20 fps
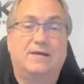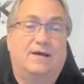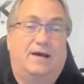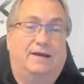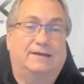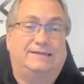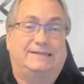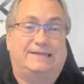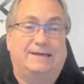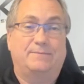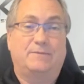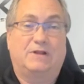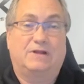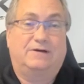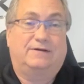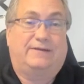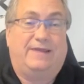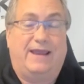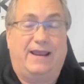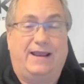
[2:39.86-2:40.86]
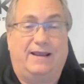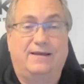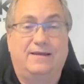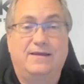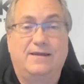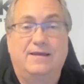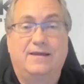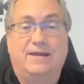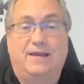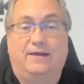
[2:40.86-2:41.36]
A similar thing
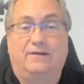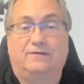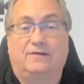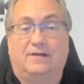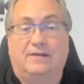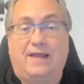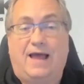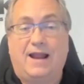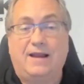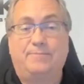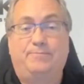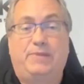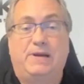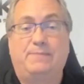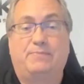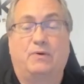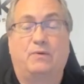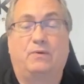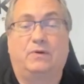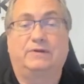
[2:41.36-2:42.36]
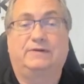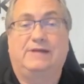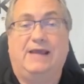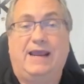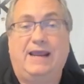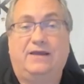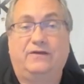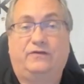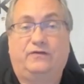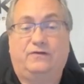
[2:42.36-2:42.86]
is a lot of people will
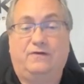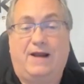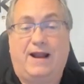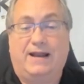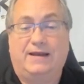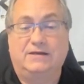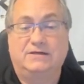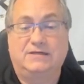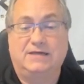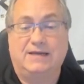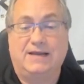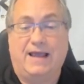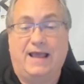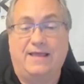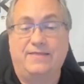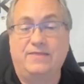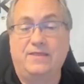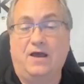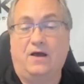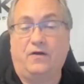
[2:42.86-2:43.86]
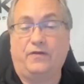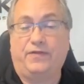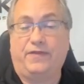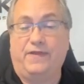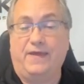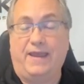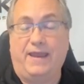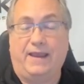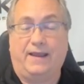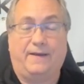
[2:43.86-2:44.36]
take a strategy and they'll
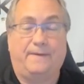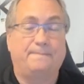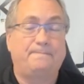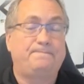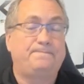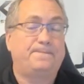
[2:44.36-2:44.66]
think,